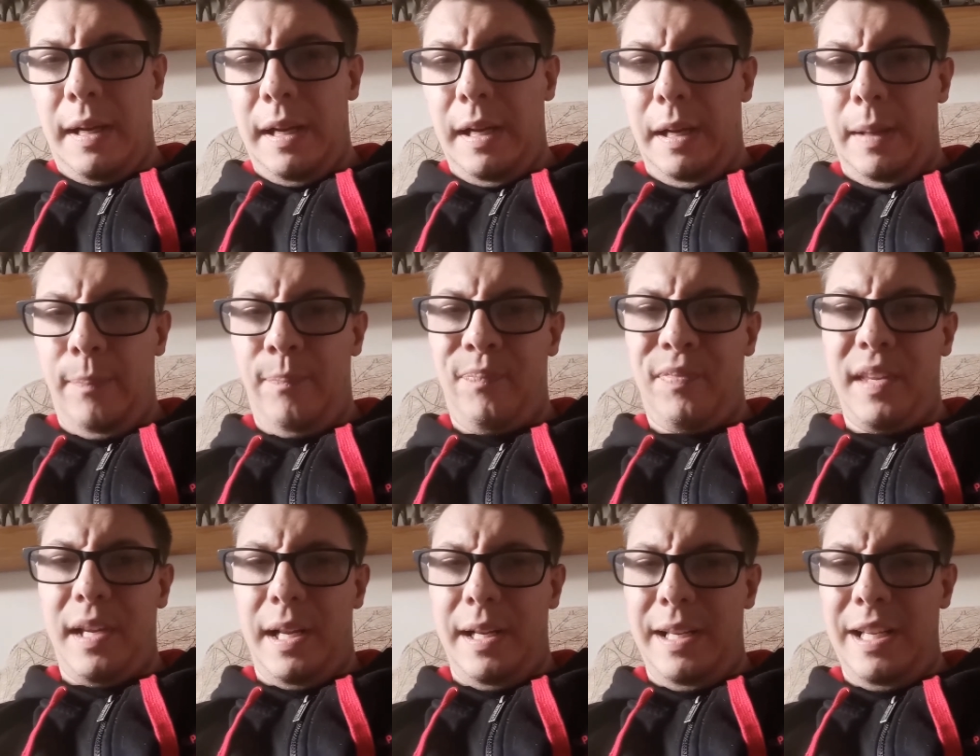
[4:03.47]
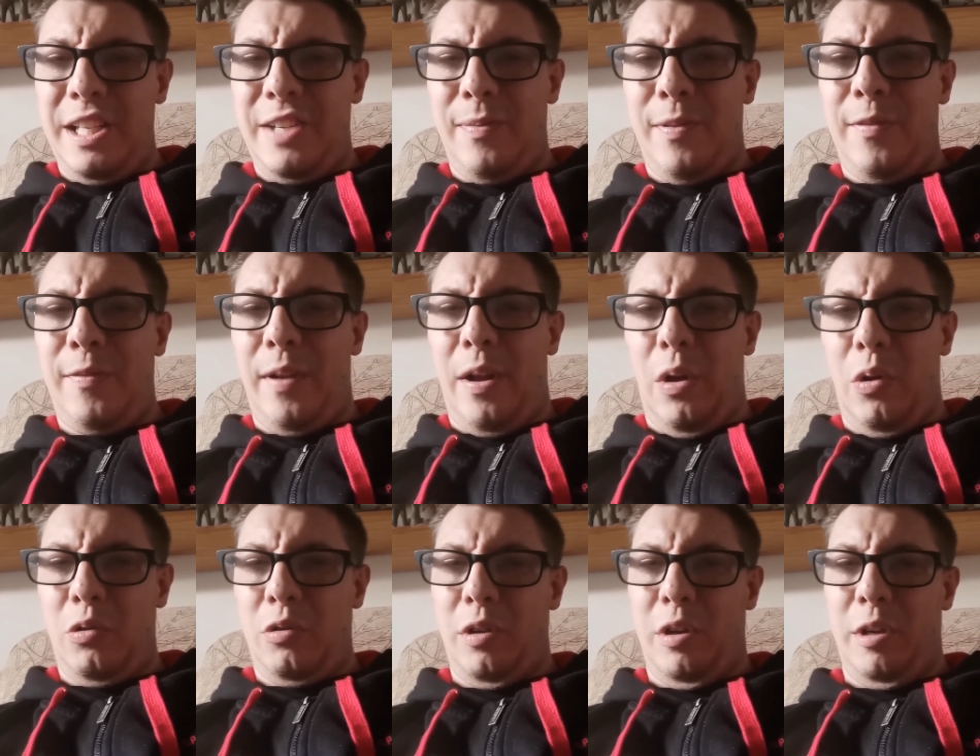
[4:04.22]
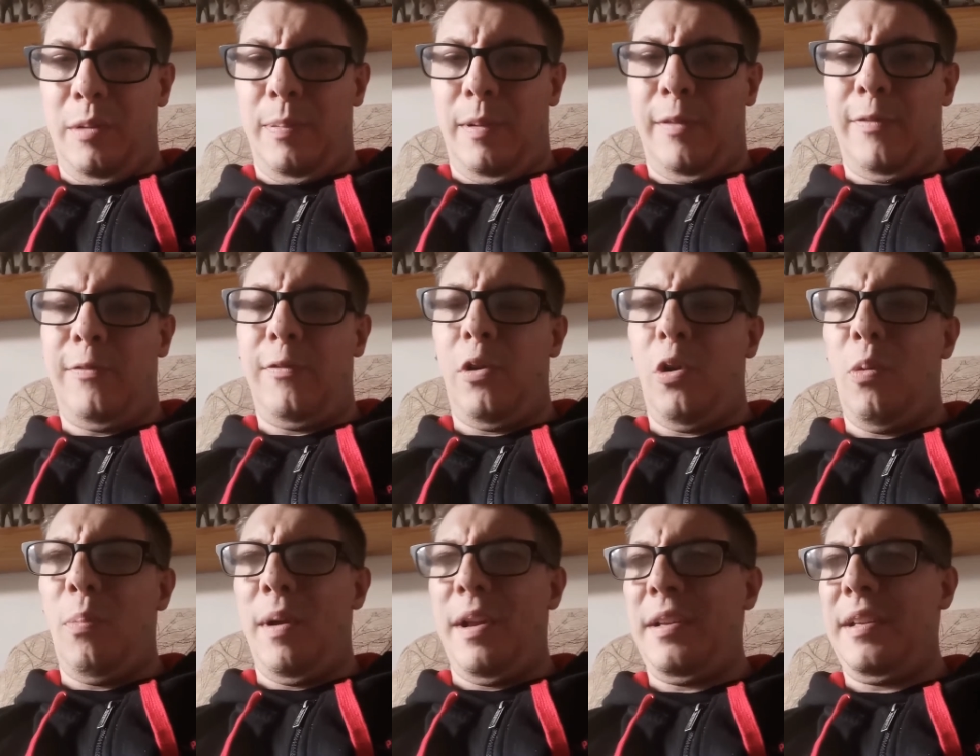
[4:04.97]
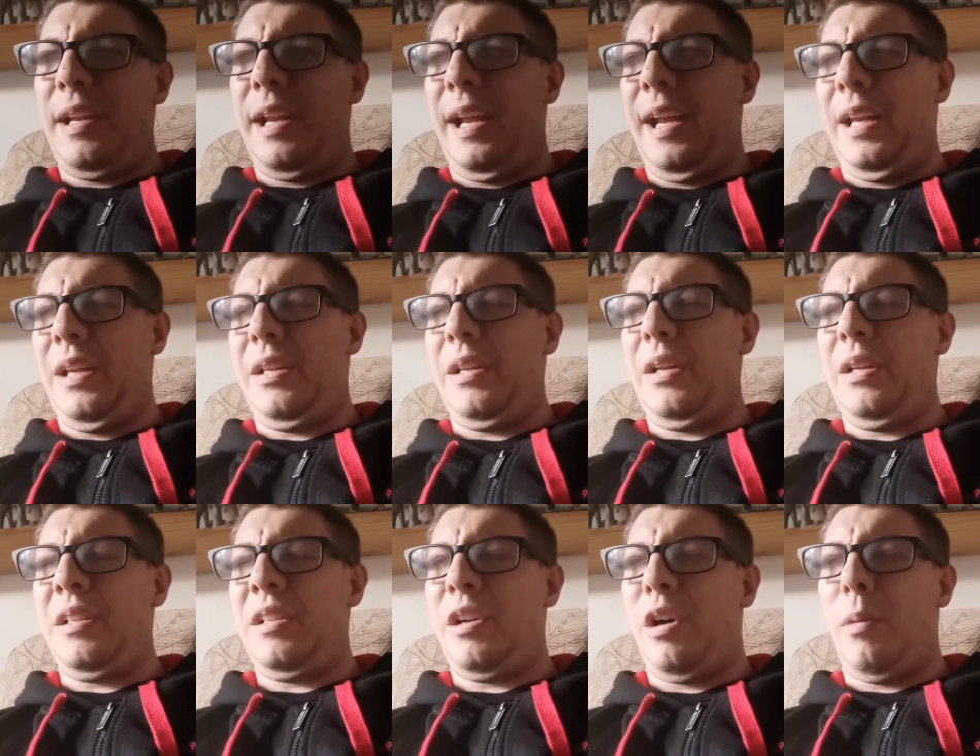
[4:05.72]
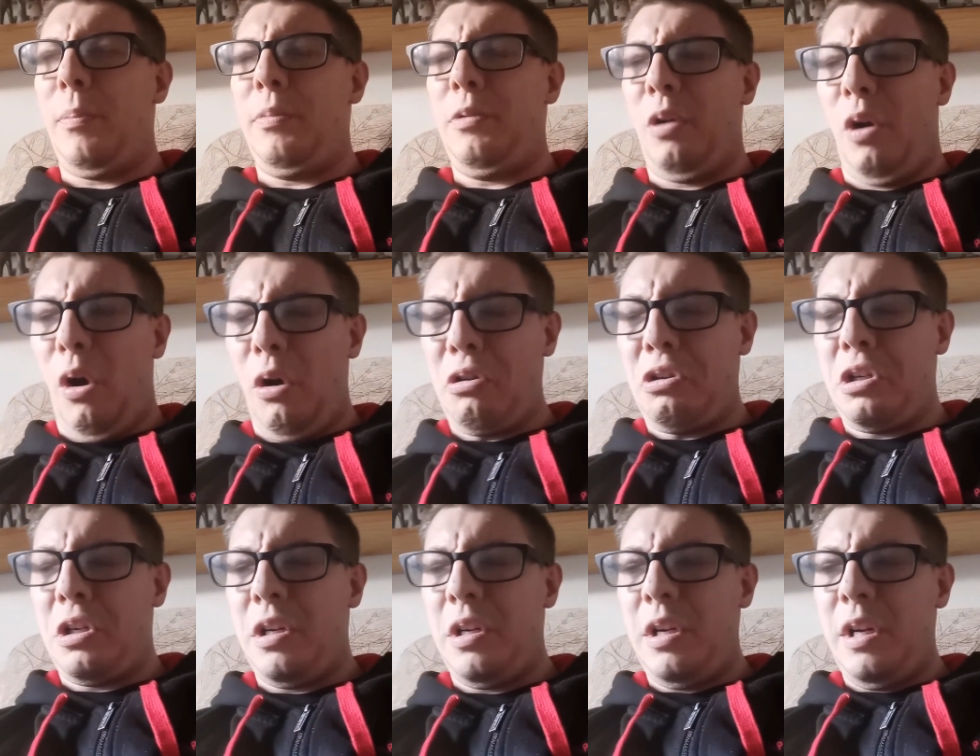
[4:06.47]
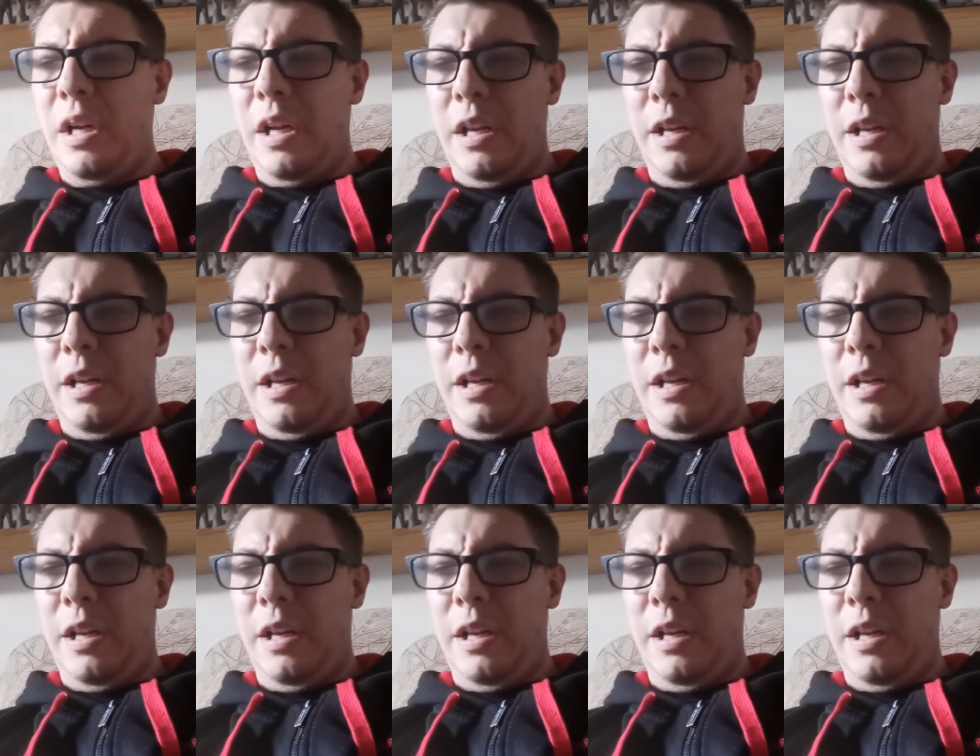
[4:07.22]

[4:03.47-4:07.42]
Um, Elizabeth Olsen's performance is top notch.